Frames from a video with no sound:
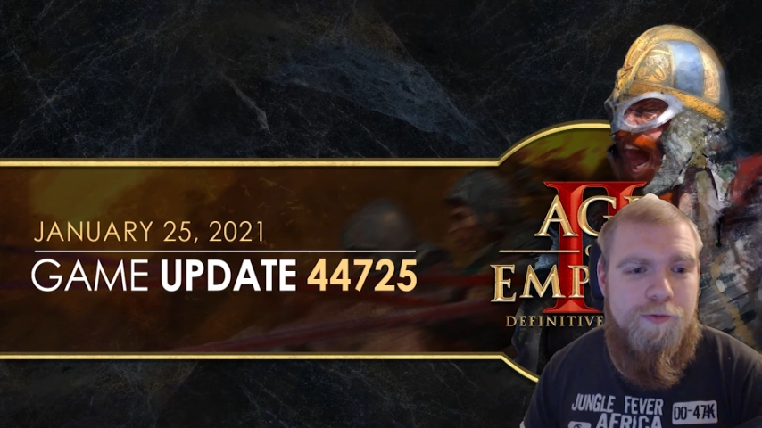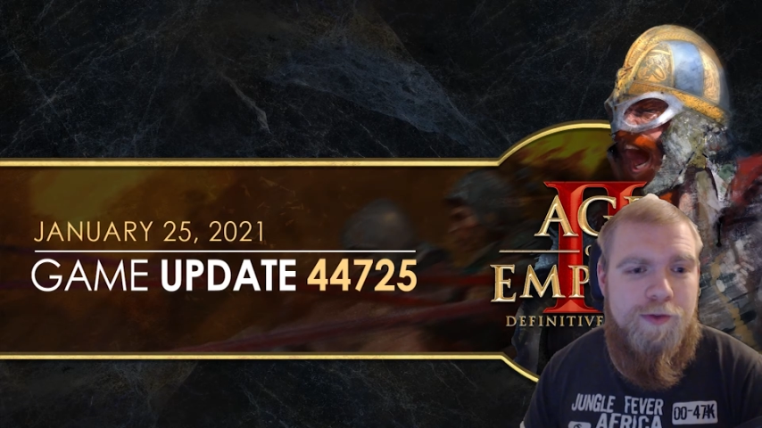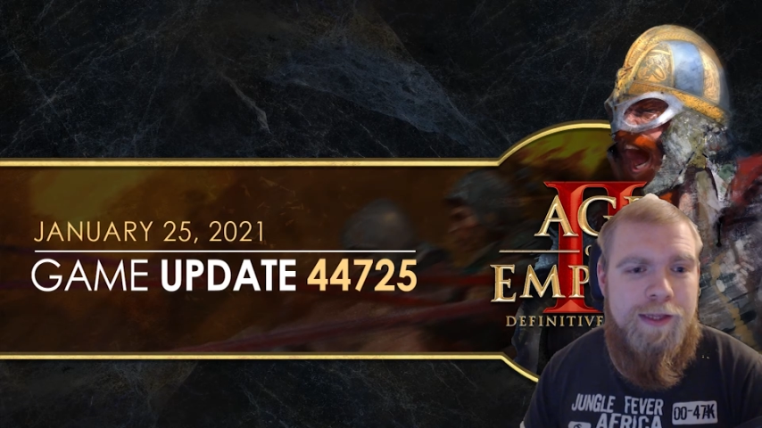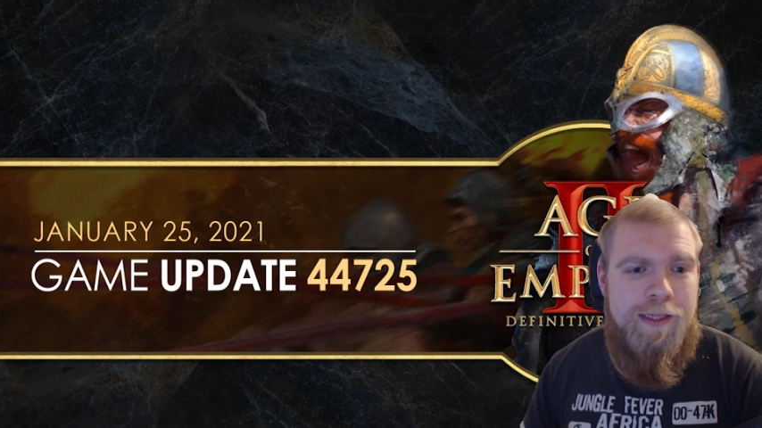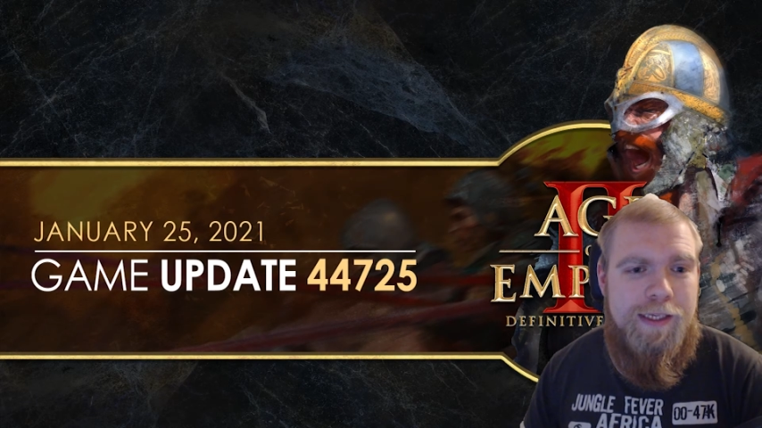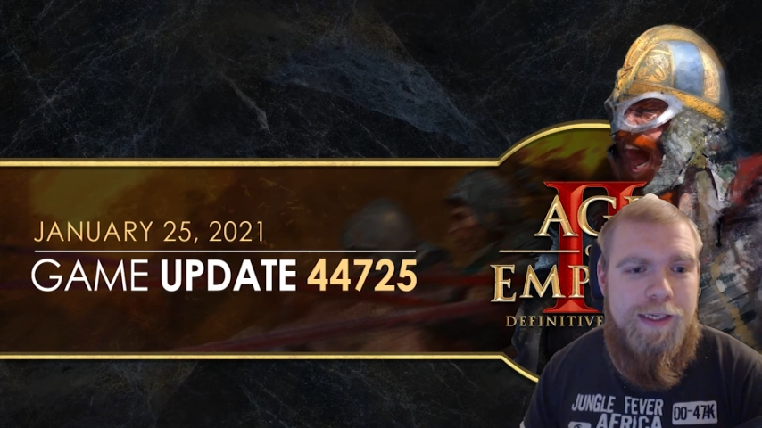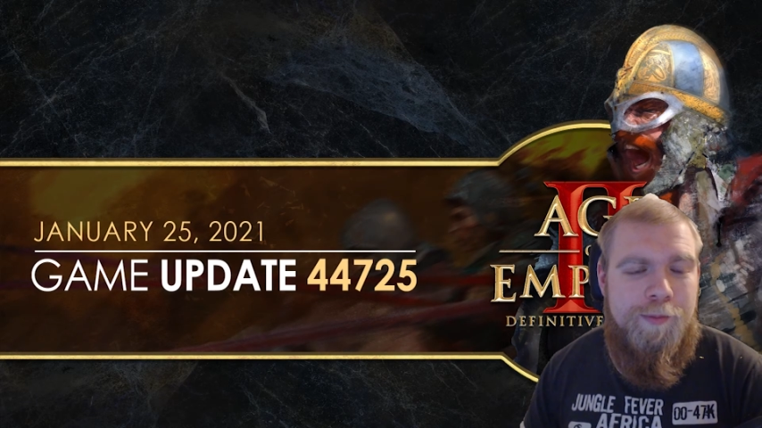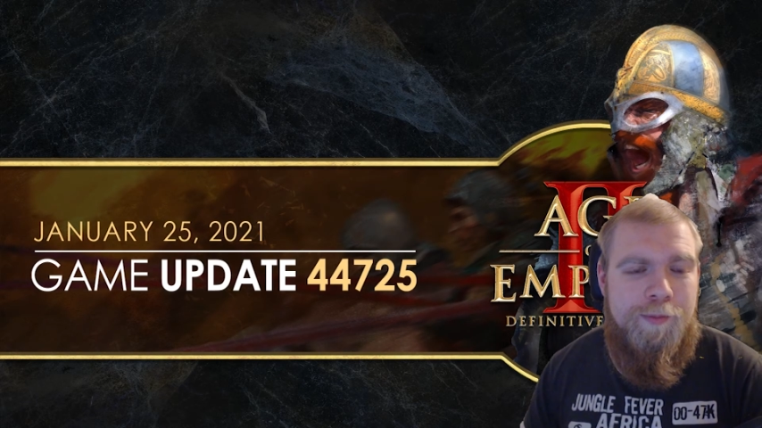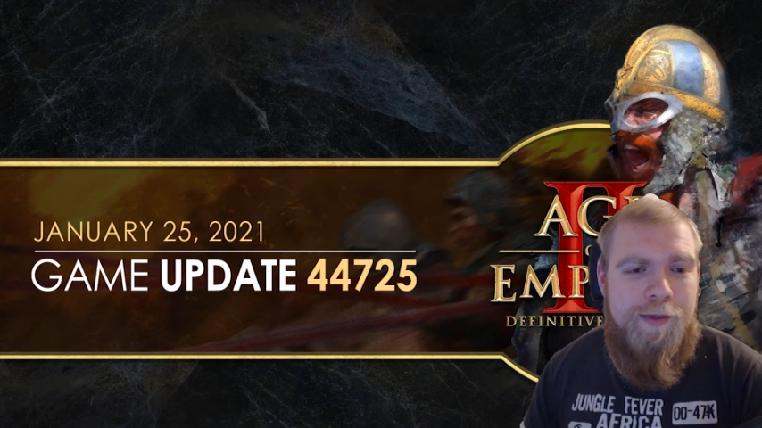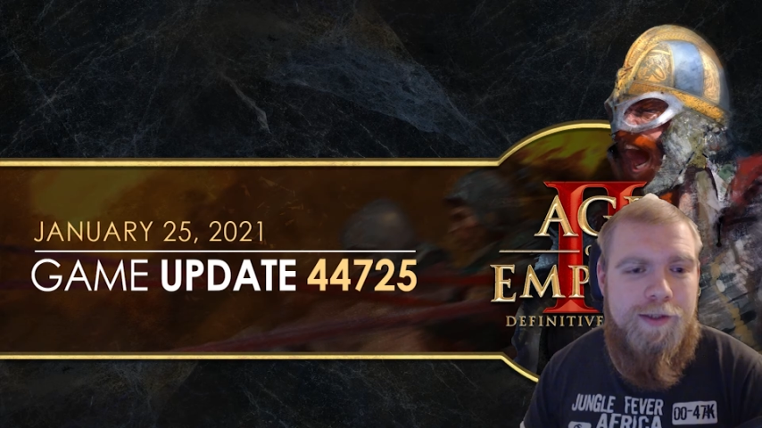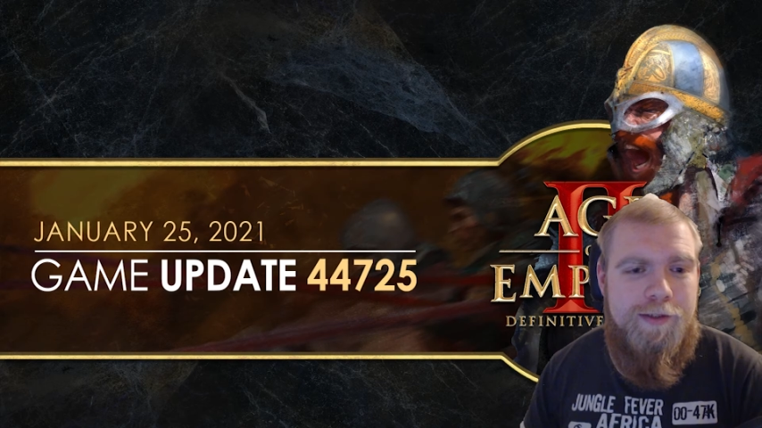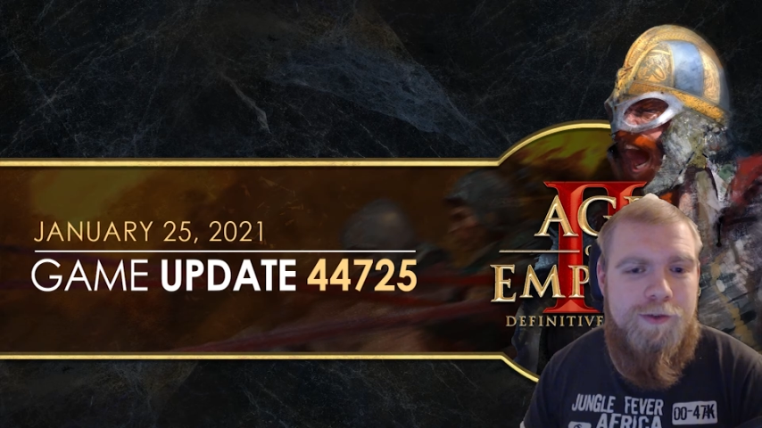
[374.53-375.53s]
the
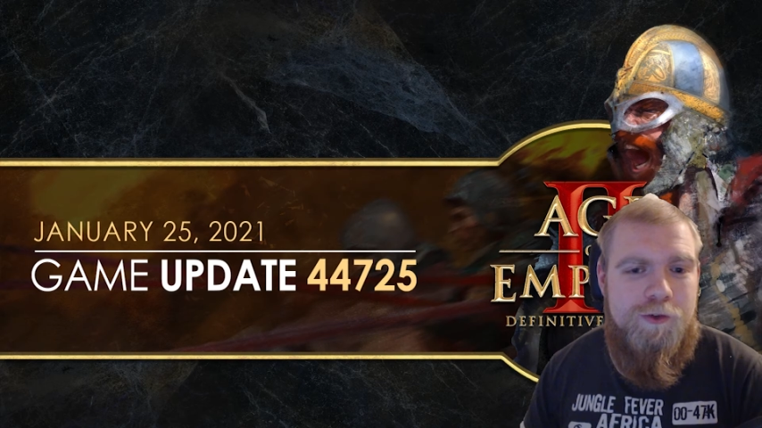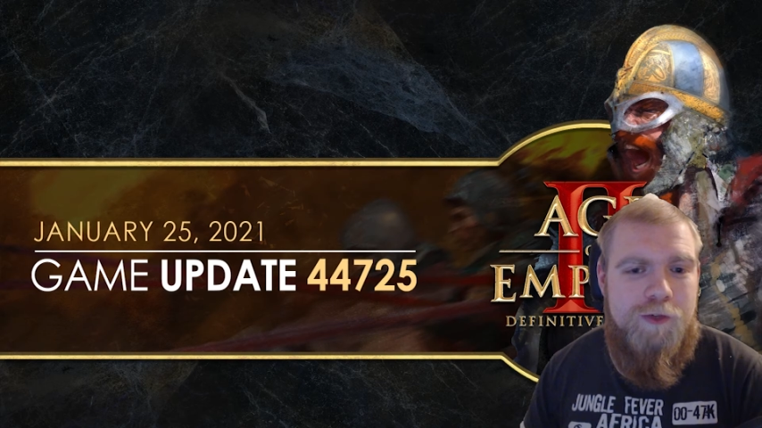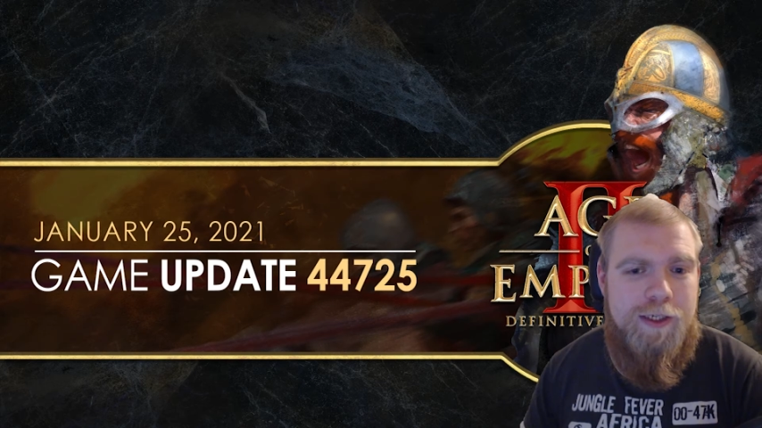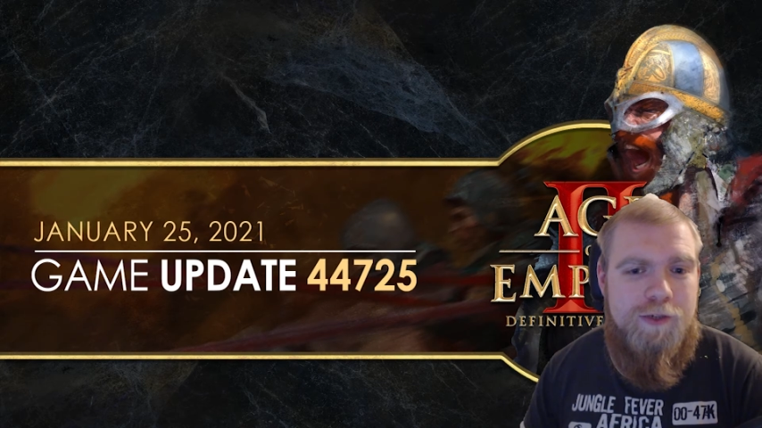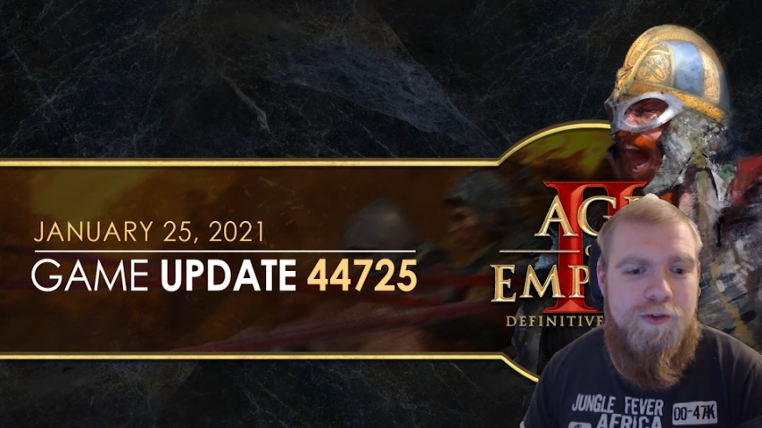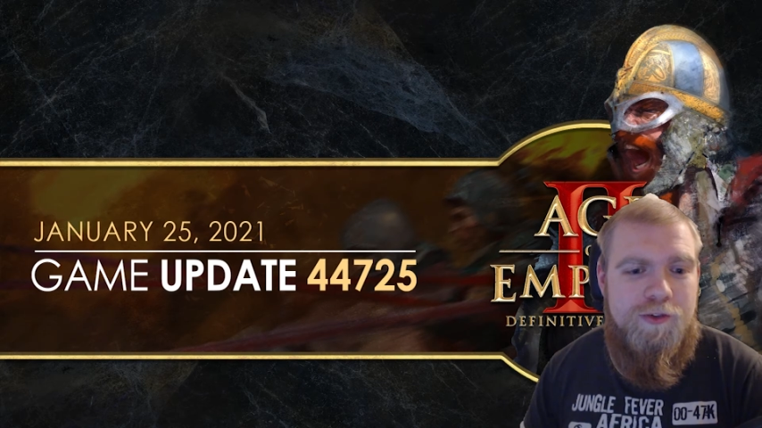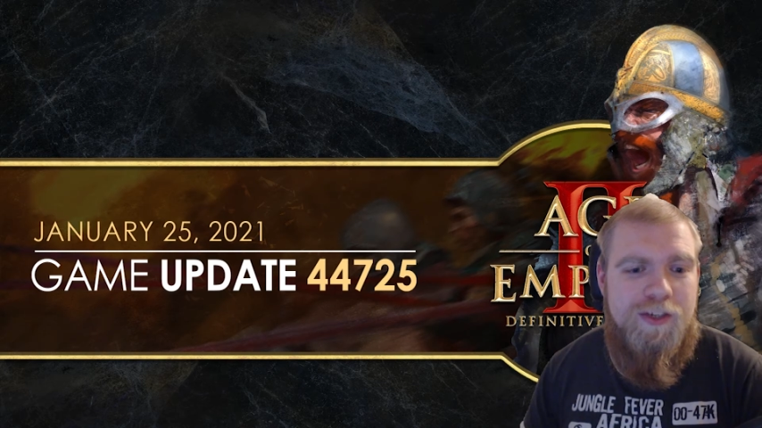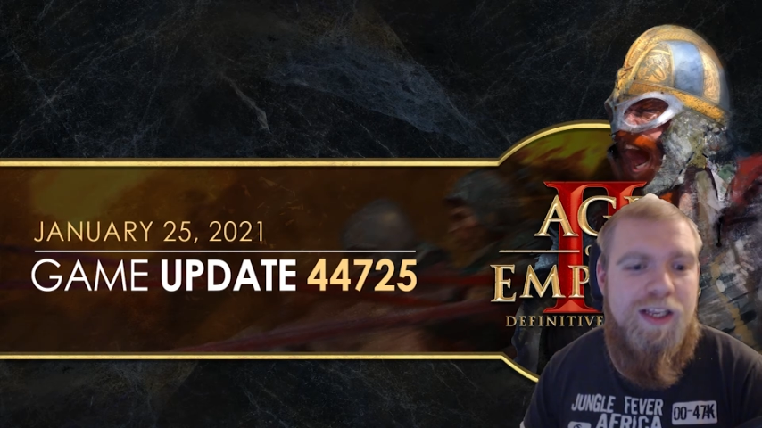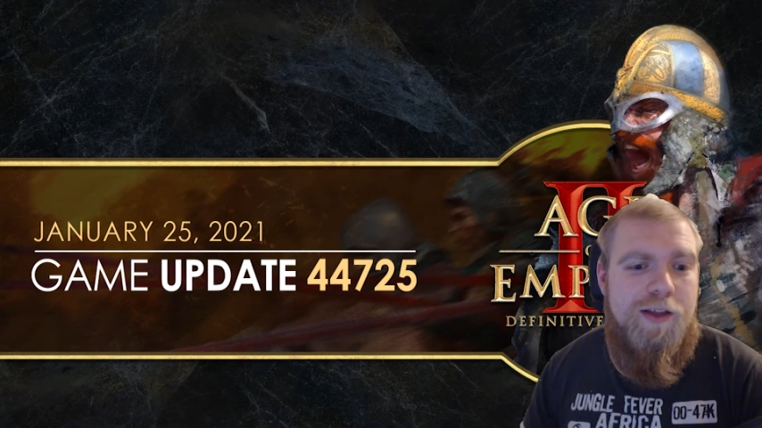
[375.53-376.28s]
balance changes.